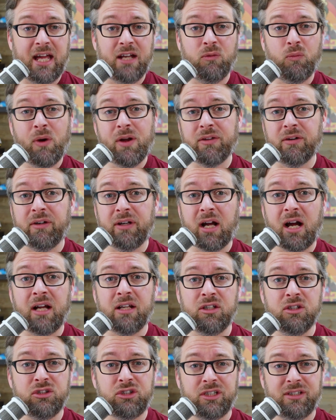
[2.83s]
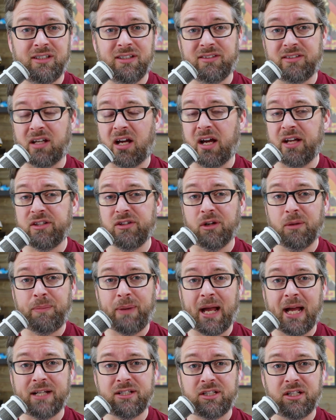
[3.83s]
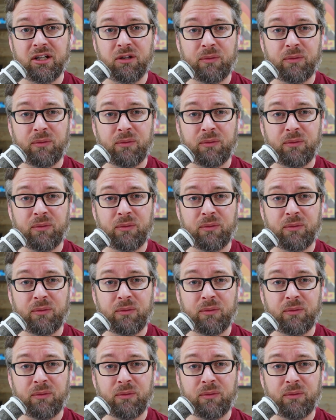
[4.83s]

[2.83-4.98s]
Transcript: and whether or not you should design your Apache